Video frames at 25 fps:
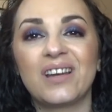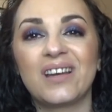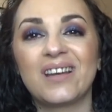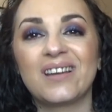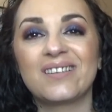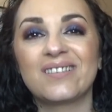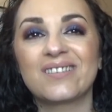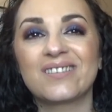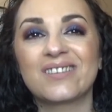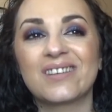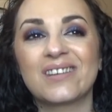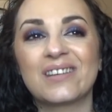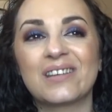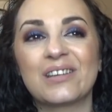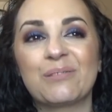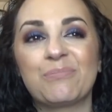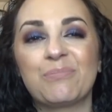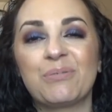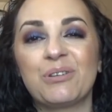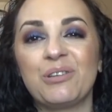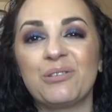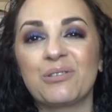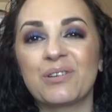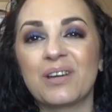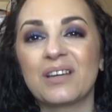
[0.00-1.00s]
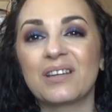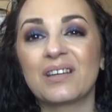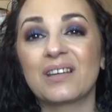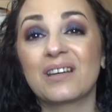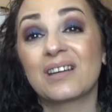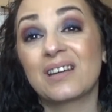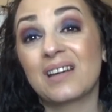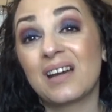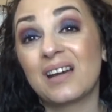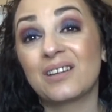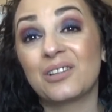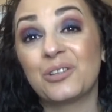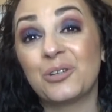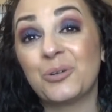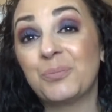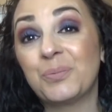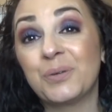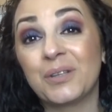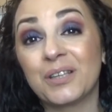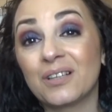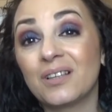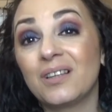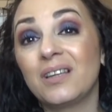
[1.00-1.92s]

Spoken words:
and but you kind of got to open the